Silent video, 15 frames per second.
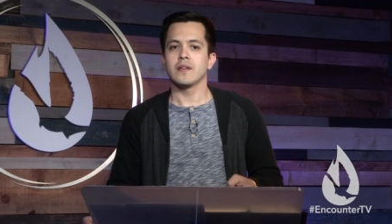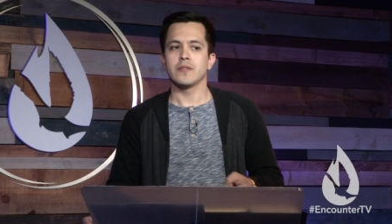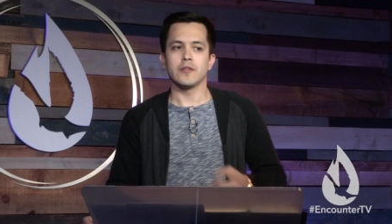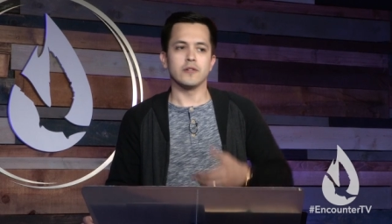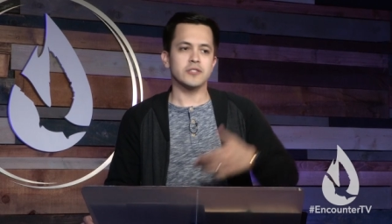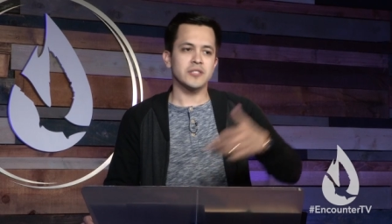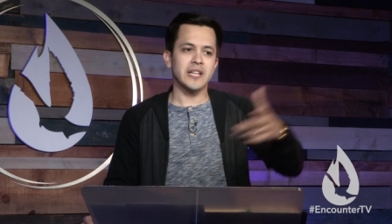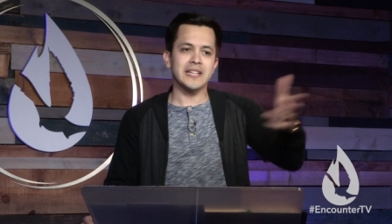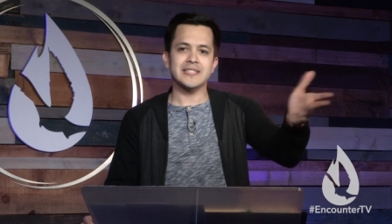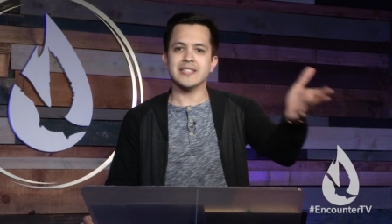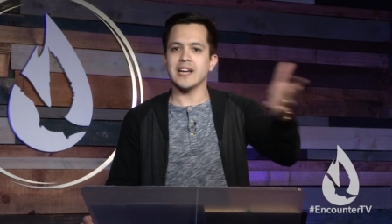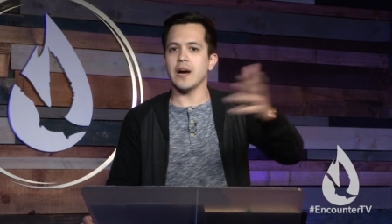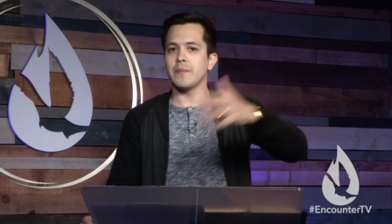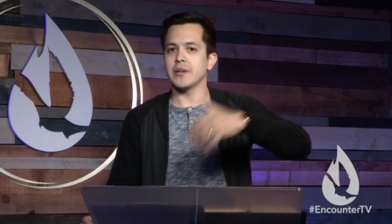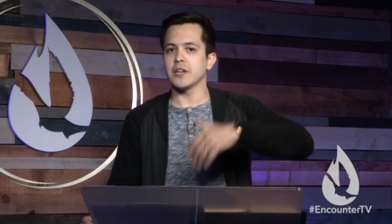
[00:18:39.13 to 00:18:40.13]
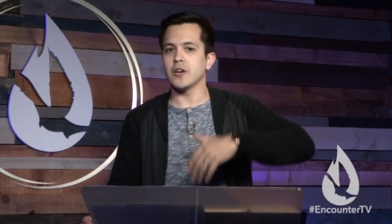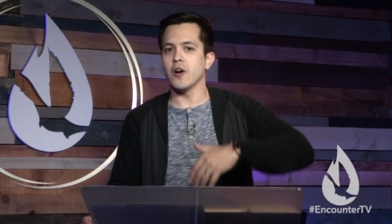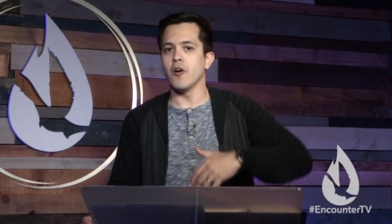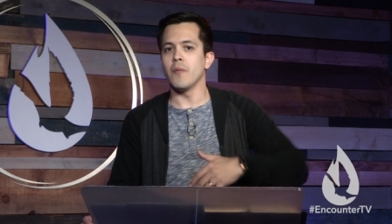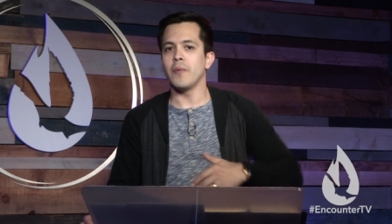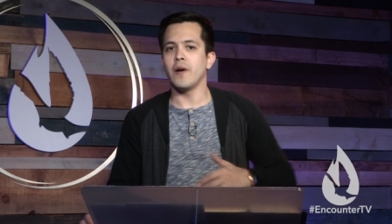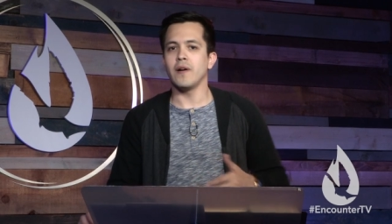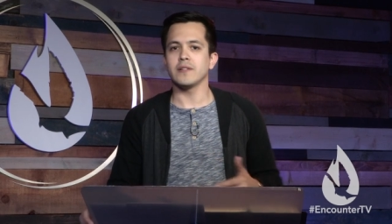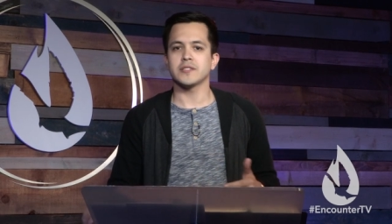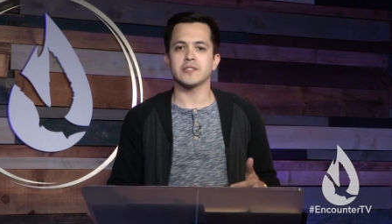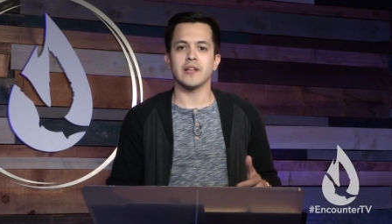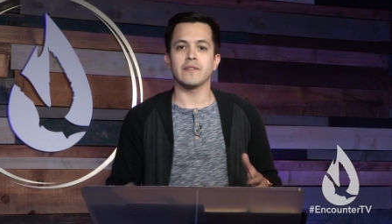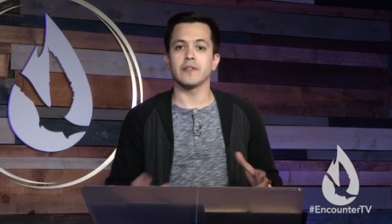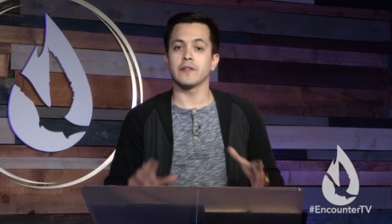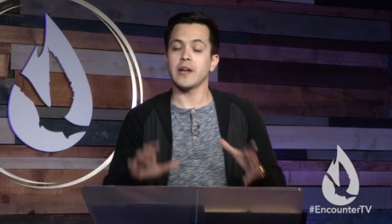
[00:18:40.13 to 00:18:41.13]
Those things come and go. Paul says,
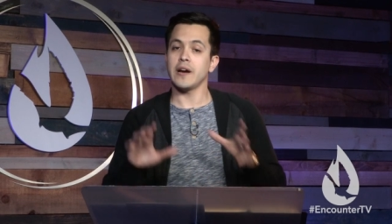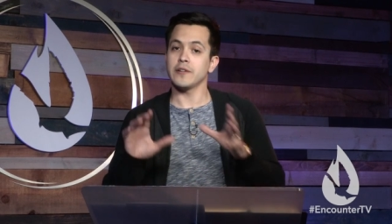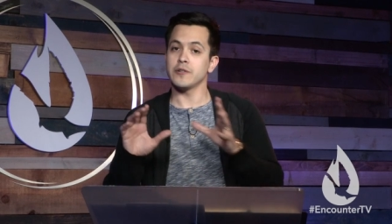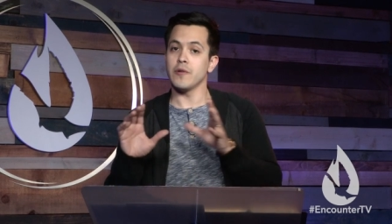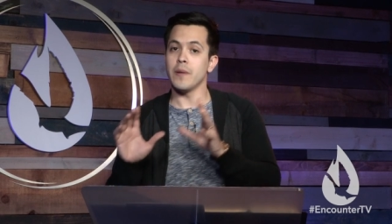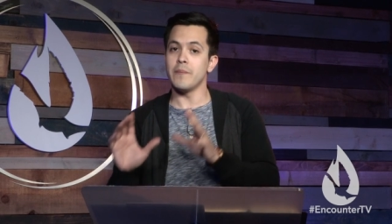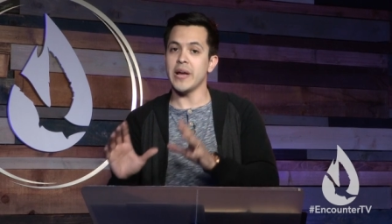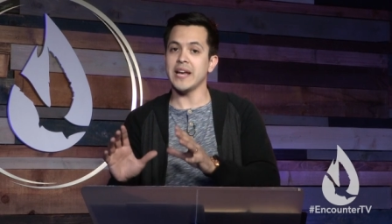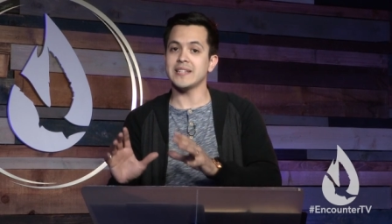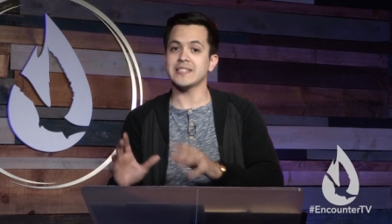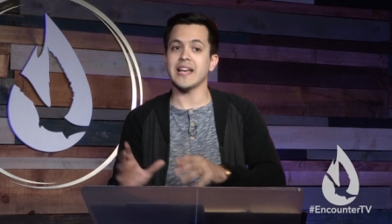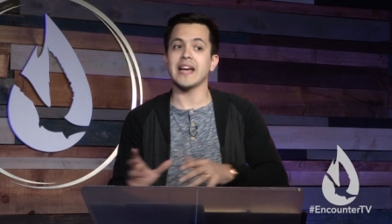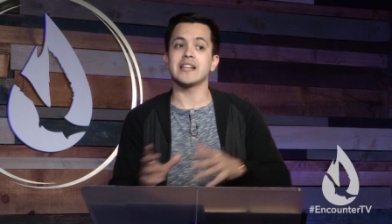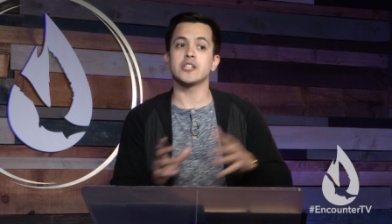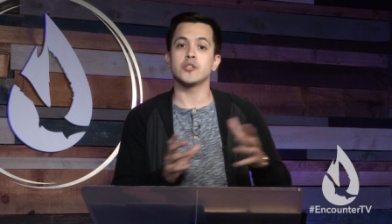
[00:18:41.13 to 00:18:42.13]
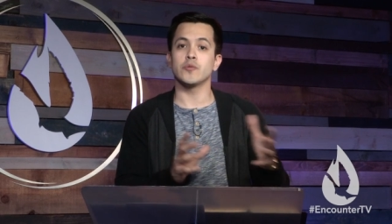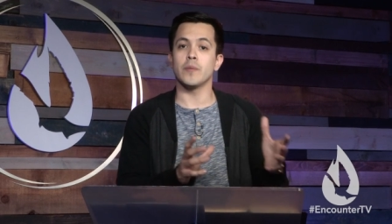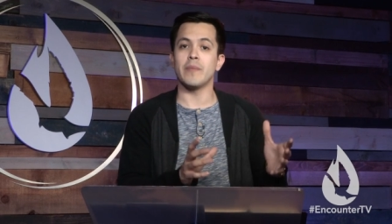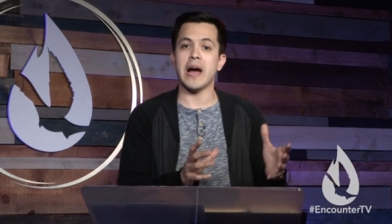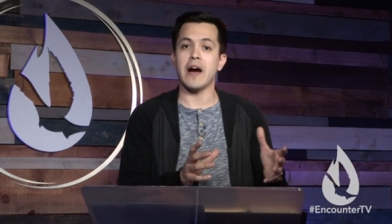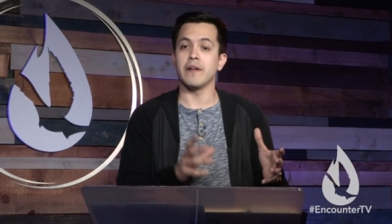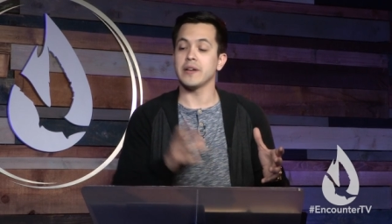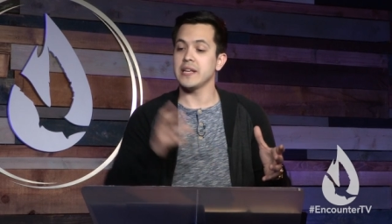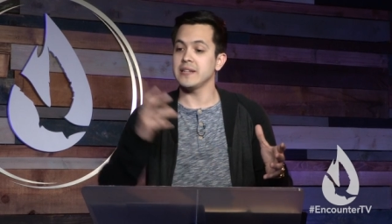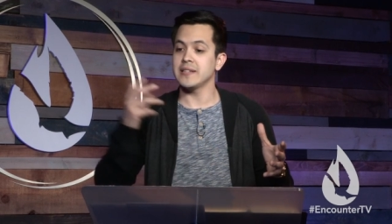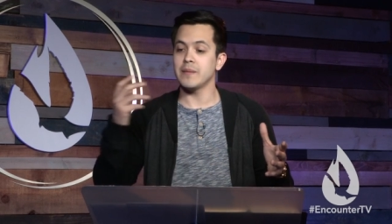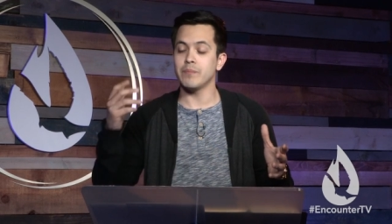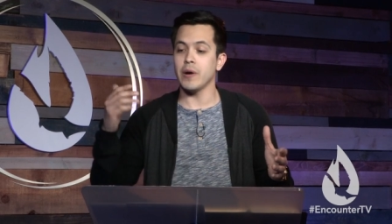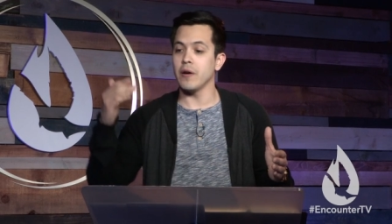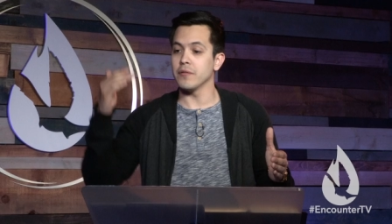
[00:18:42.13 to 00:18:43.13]
I've learned how to abase and to abound. He
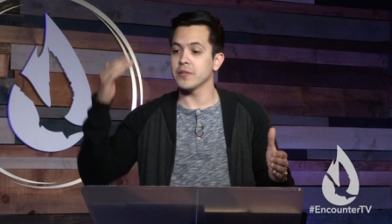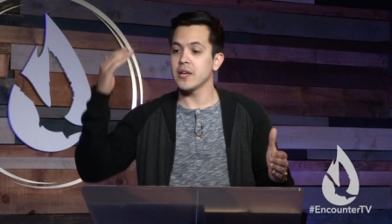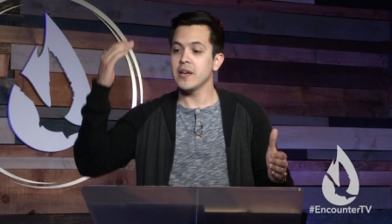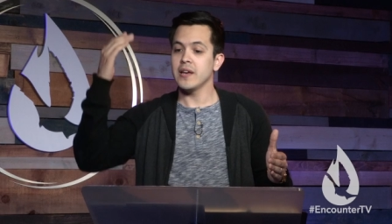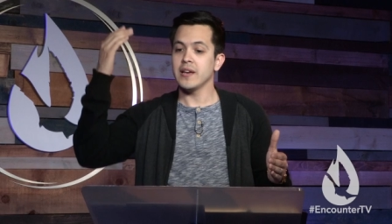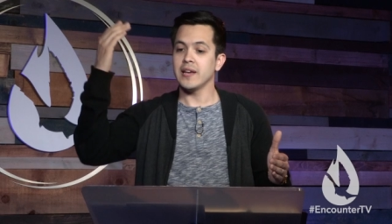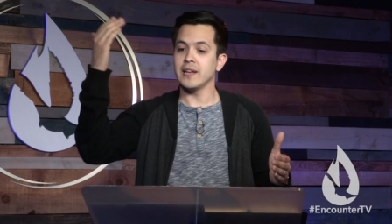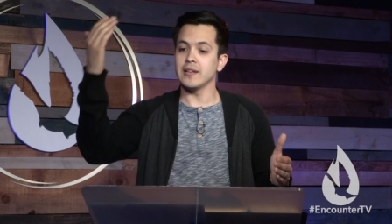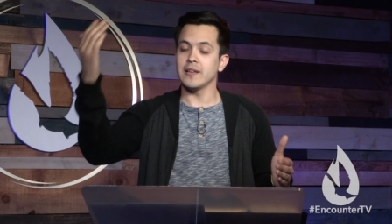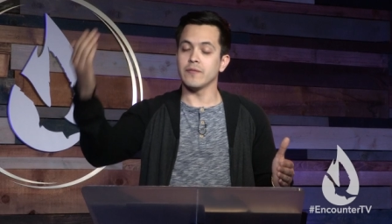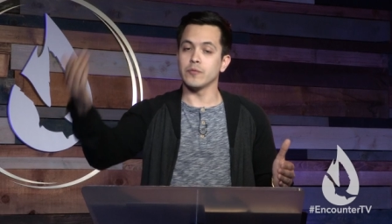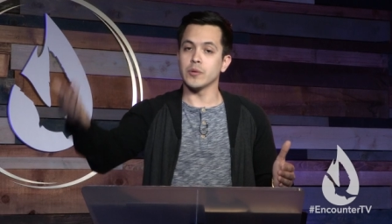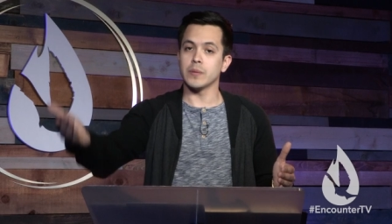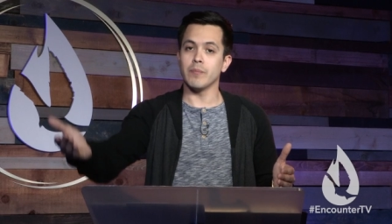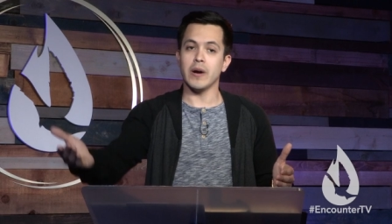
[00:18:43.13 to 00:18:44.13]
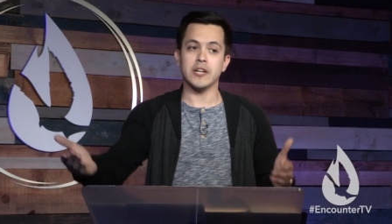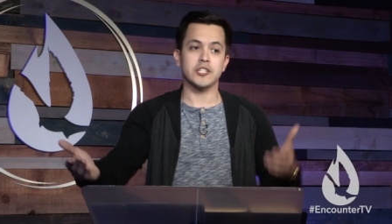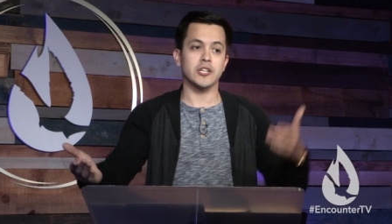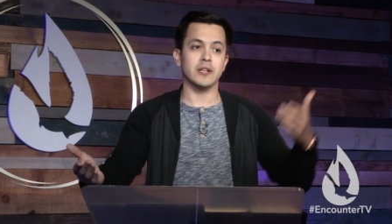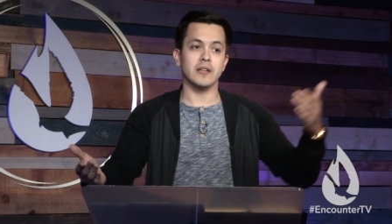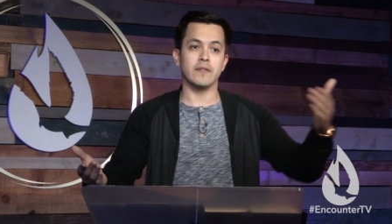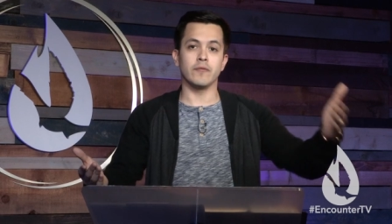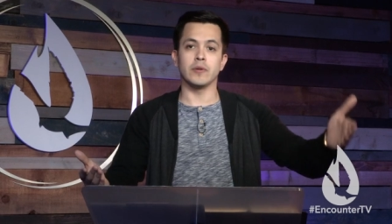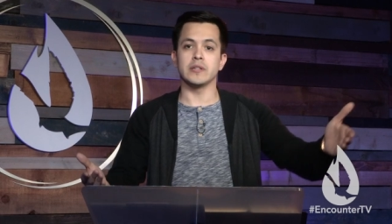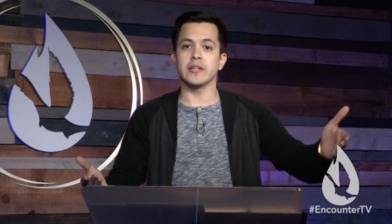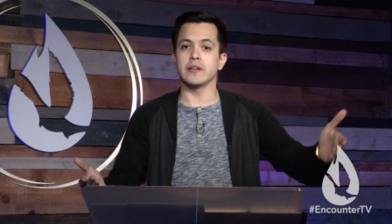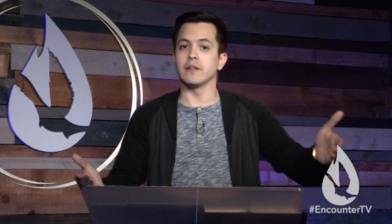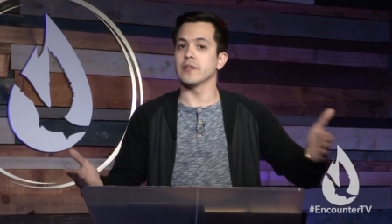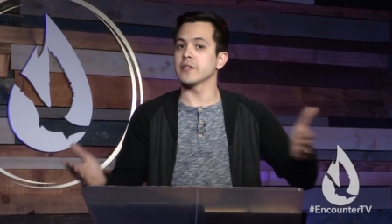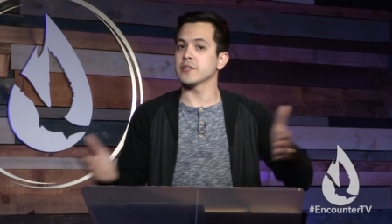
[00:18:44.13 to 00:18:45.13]
did both. He lived with much and lived with
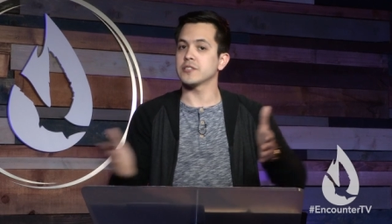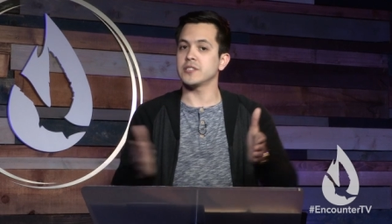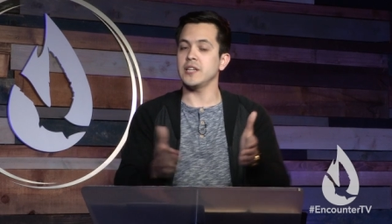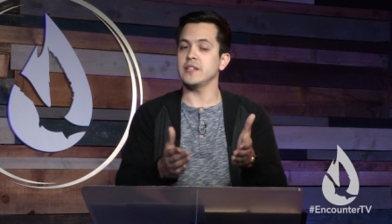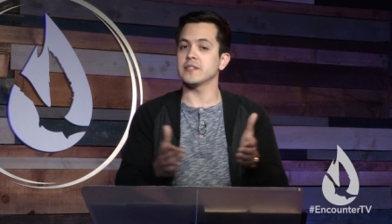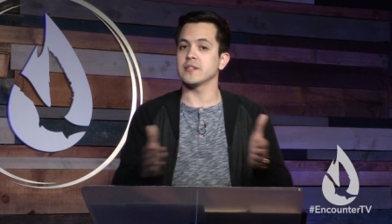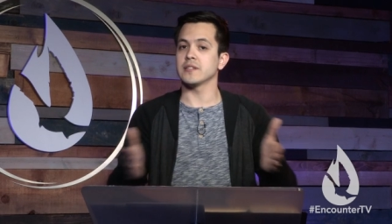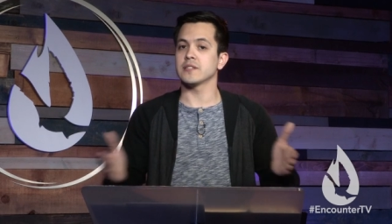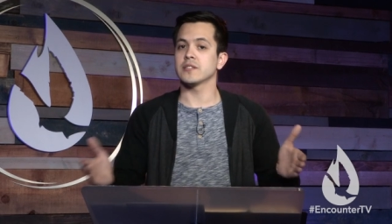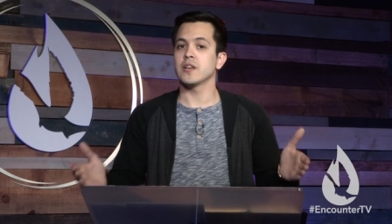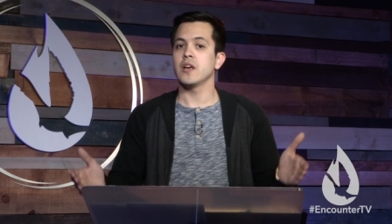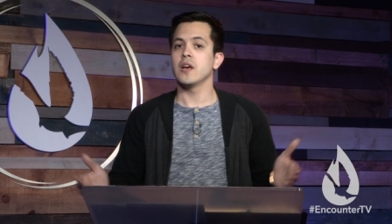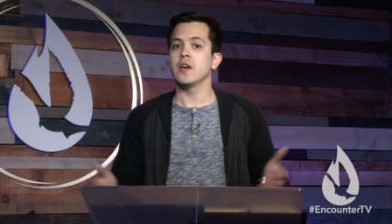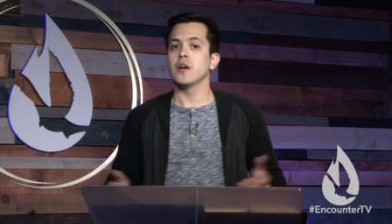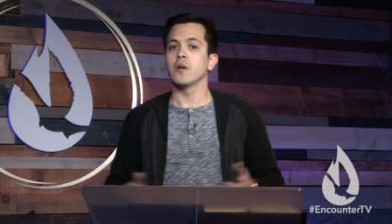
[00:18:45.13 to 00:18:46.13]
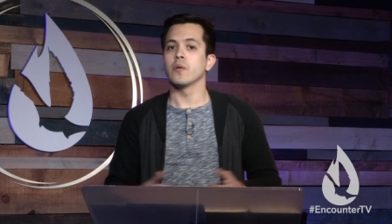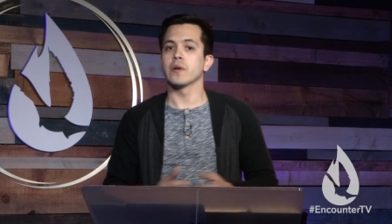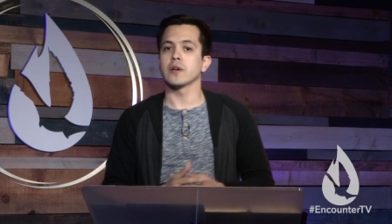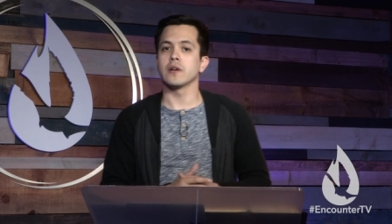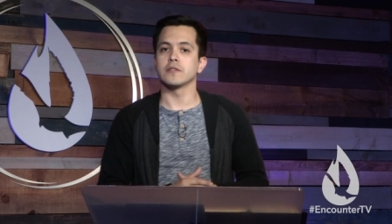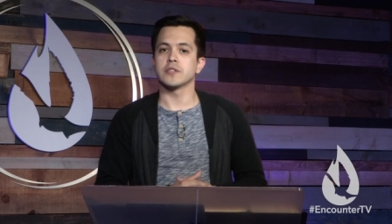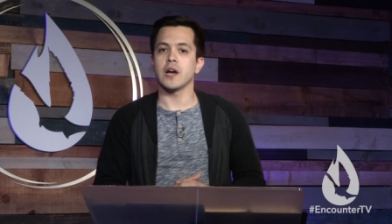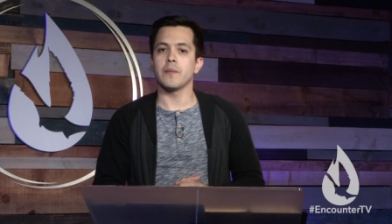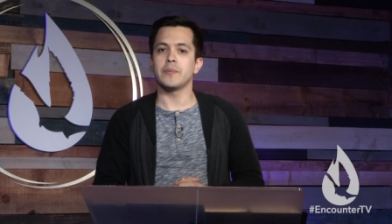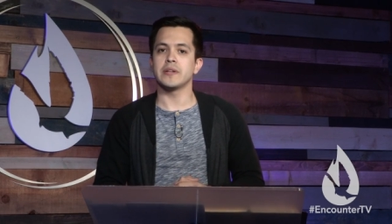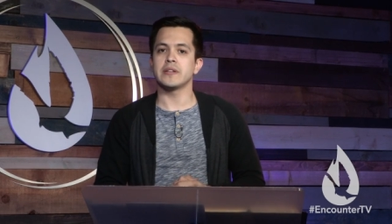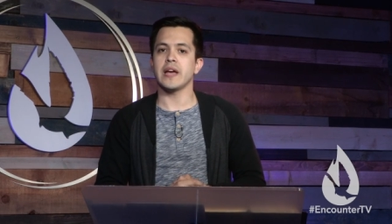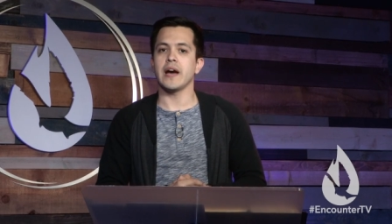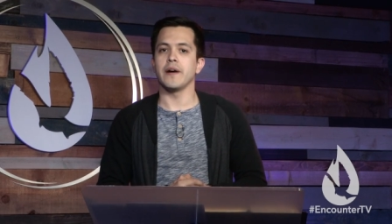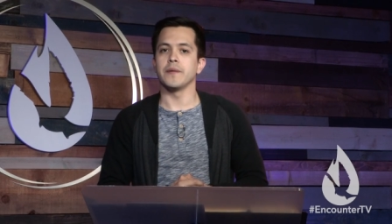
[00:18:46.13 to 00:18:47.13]
little, and there's seasons where it goes up and
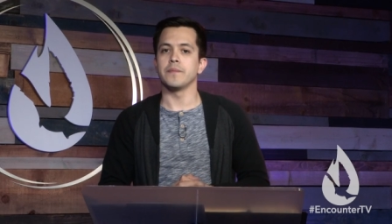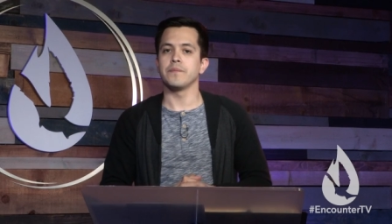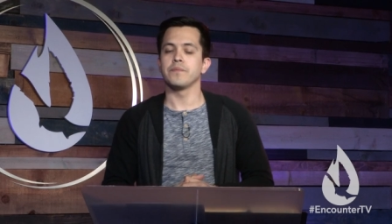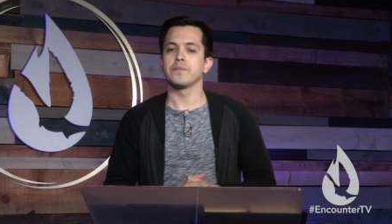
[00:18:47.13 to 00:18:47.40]
down.